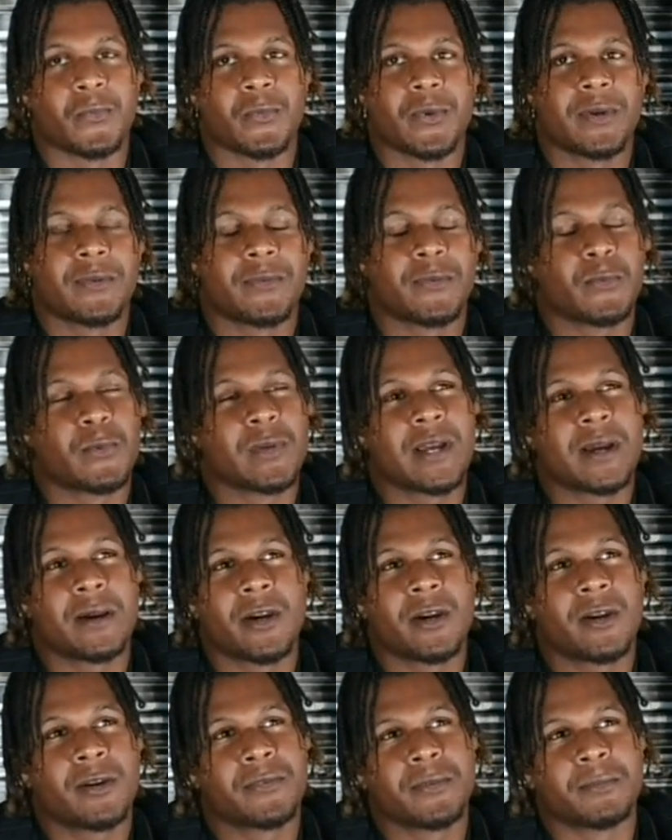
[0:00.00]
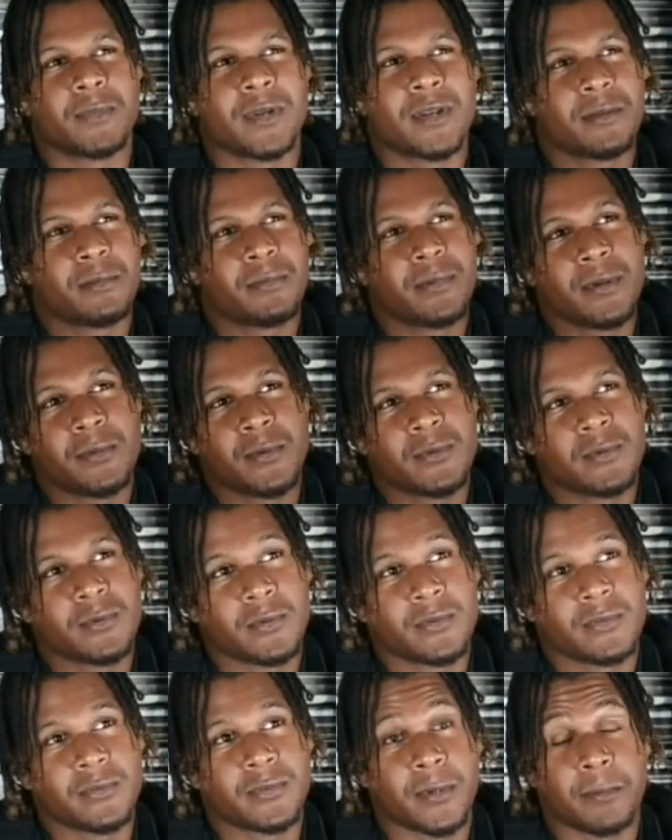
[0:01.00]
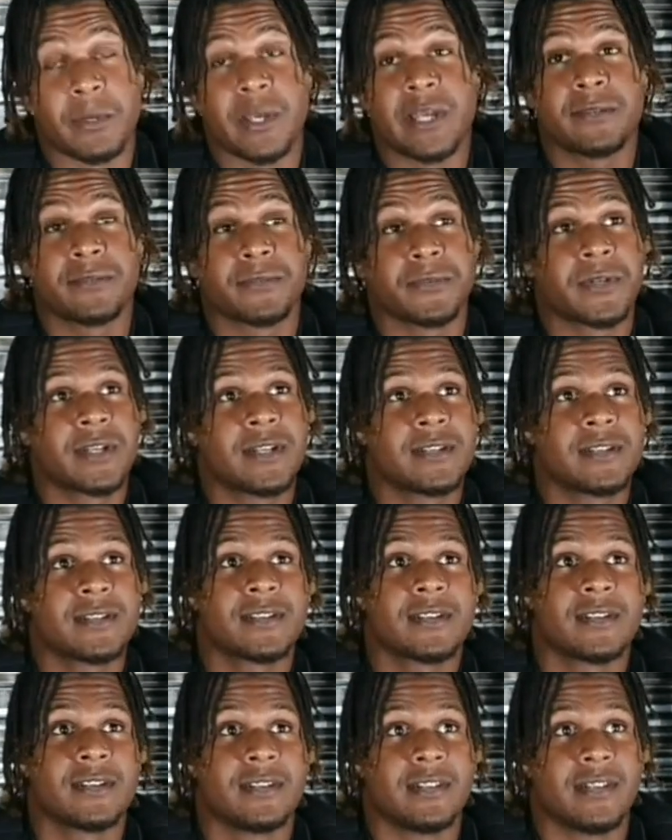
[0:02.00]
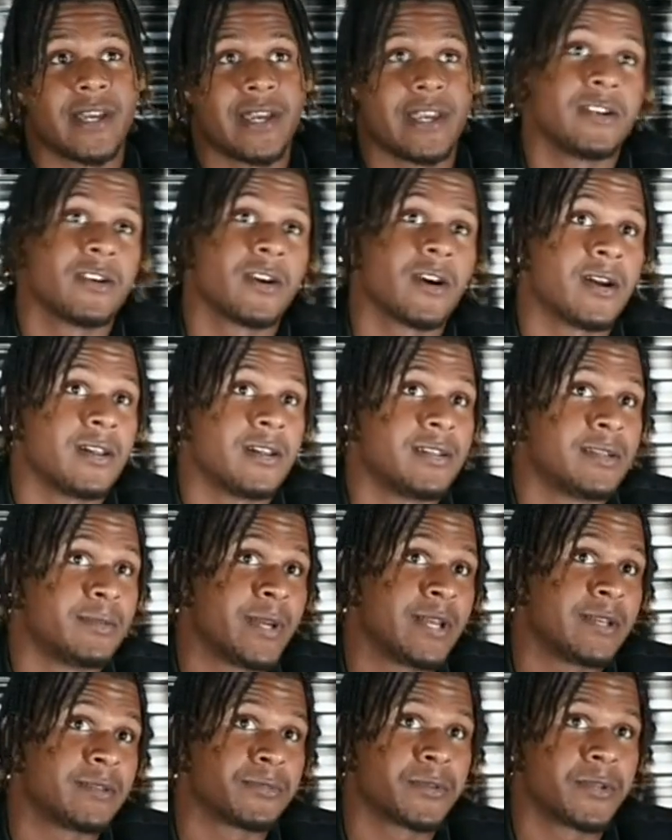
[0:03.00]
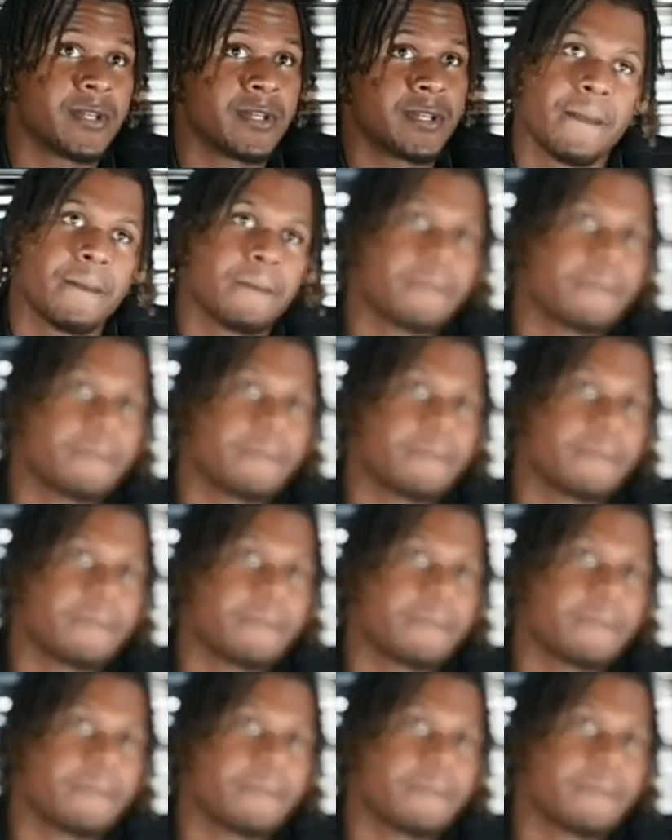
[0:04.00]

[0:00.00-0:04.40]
what I heard from other people, from his friends that he called his best friends.